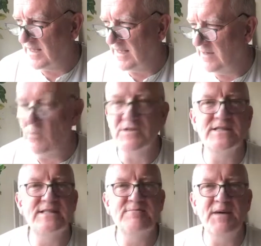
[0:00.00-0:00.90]
he
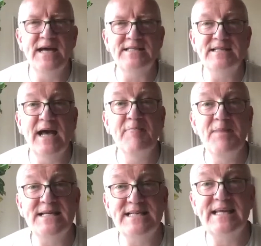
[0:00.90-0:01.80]
wanted to bet
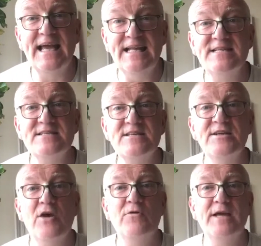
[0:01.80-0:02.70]
against the
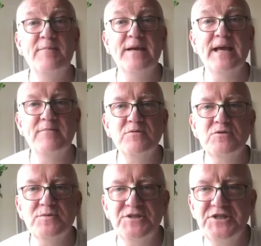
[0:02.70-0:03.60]
yogi being able
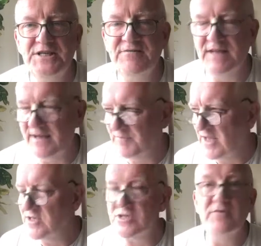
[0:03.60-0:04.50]
to achieve that.
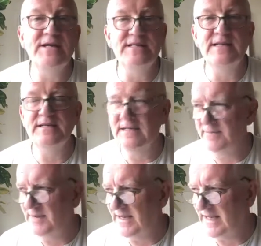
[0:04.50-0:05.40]
So he did. He
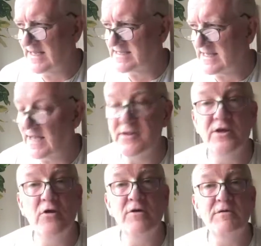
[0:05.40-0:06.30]
bet against that, and the
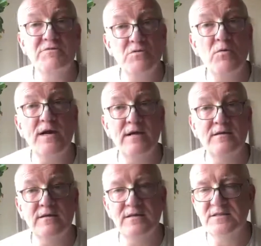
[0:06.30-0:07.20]
yogi was aware
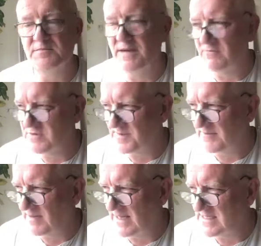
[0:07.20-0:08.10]
that this bet was being
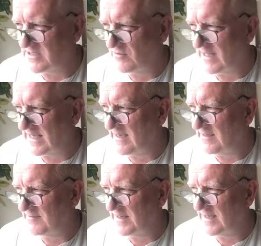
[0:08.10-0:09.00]
placed and all that kind
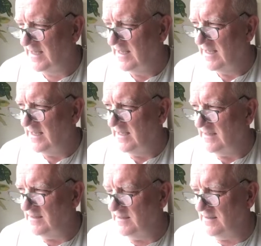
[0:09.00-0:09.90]
of thing.
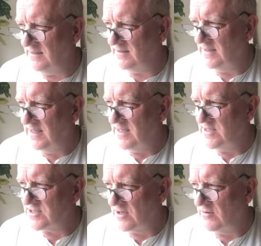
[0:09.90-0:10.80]

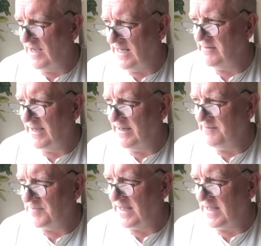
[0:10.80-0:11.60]
So anyway,